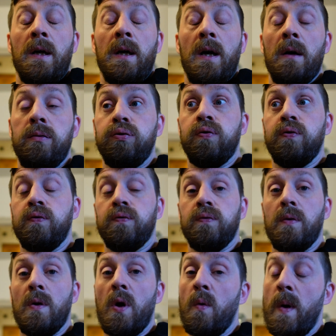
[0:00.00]

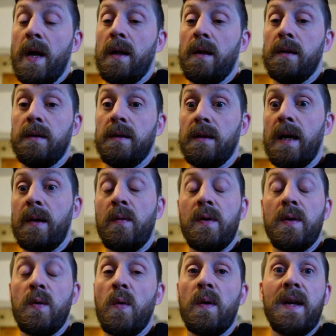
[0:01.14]
Oh well, I'm going to
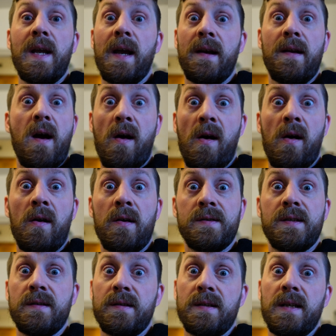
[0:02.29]
go and get an hour's
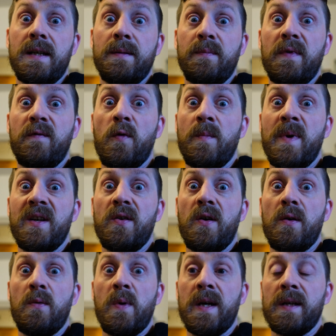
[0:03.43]
sleep before my
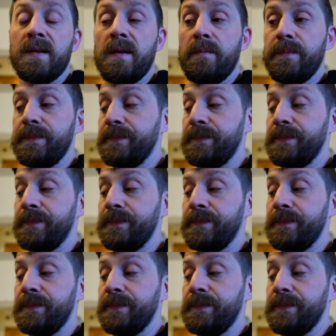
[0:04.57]
daughter wakes up.